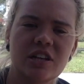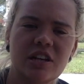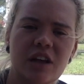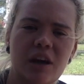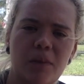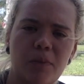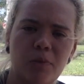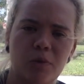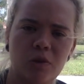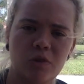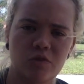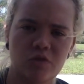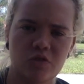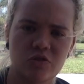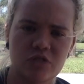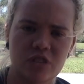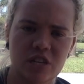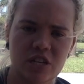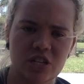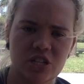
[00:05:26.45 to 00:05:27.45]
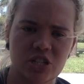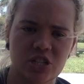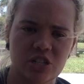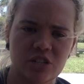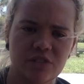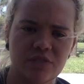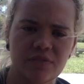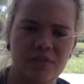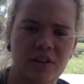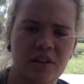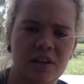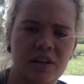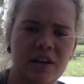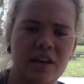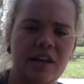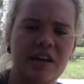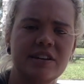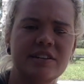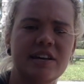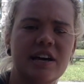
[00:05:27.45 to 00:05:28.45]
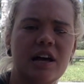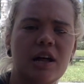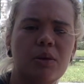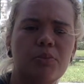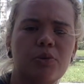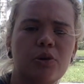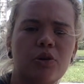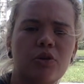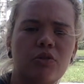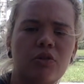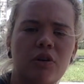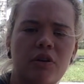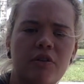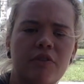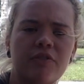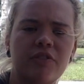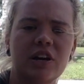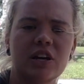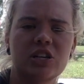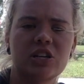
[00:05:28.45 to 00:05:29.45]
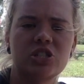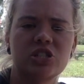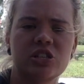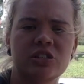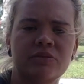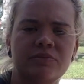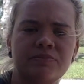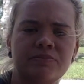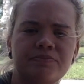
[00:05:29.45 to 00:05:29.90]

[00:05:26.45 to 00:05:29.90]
and upward rotation, and elbow flexion.